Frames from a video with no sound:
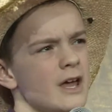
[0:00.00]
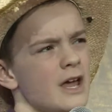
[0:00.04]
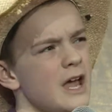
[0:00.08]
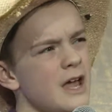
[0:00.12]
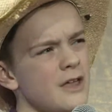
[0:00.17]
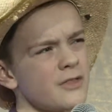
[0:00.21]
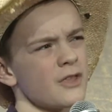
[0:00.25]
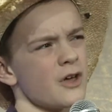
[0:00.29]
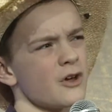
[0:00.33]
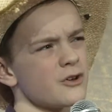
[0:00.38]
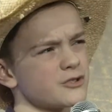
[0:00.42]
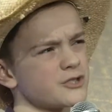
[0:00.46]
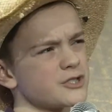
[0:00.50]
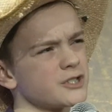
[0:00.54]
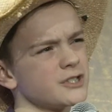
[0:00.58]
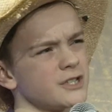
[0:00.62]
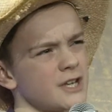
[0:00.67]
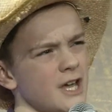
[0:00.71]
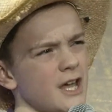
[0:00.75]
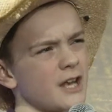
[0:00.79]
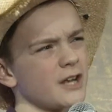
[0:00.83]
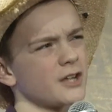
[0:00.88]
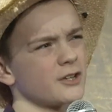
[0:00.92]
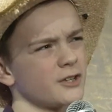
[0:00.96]
and those
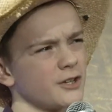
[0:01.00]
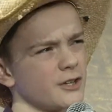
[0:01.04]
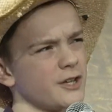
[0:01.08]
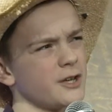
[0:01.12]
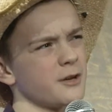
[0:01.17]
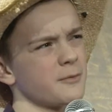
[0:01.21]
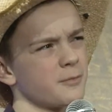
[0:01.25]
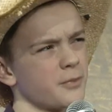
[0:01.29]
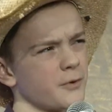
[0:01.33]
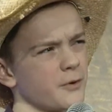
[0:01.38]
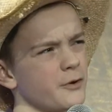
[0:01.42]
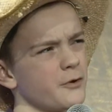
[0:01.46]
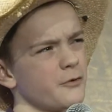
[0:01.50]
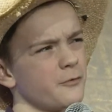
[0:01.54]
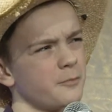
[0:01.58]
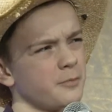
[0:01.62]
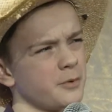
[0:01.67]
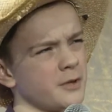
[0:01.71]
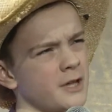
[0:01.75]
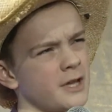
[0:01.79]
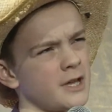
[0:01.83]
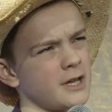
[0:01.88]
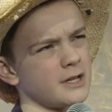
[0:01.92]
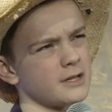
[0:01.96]
genetically improved
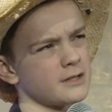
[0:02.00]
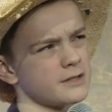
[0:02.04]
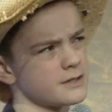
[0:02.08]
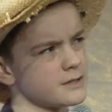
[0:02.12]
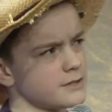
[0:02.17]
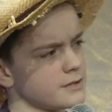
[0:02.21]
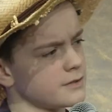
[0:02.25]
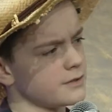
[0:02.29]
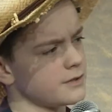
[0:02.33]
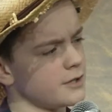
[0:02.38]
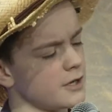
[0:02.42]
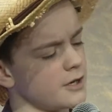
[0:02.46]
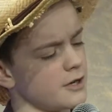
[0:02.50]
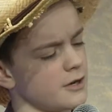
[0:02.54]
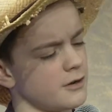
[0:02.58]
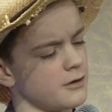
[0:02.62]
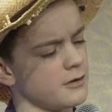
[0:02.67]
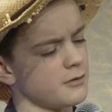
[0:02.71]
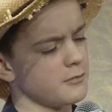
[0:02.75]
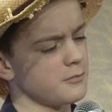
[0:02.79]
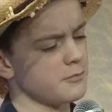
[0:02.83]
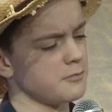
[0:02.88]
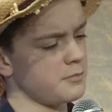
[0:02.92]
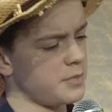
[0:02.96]
plants, the
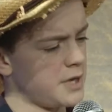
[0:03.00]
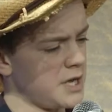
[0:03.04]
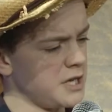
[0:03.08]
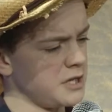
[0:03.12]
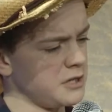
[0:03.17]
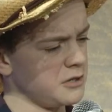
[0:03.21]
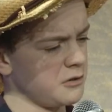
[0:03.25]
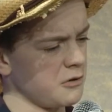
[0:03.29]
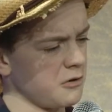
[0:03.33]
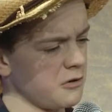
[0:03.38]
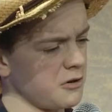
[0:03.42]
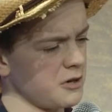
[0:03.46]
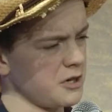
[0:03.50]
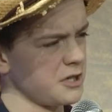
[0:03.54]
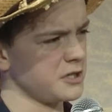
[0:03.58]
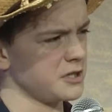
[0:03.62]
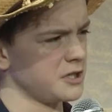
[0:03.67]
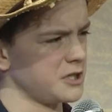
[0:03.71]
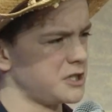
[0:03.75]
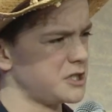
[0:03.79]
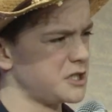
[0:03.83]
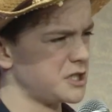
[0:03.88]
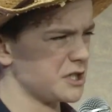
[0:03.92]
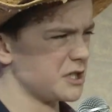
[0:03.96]
Pinoy and
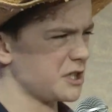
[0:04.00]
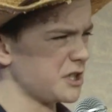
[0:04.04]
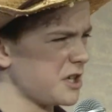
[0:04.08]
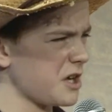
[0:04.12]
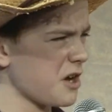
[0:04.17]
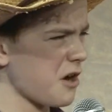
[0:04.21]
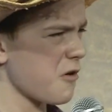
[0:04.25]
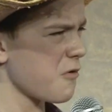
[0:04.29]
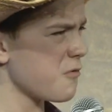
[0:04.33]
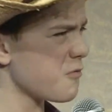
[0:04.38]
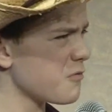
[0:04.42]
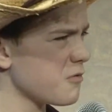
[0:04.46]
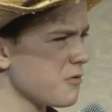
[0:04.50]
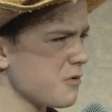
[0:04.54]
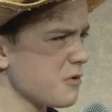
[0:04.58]
the Chilio.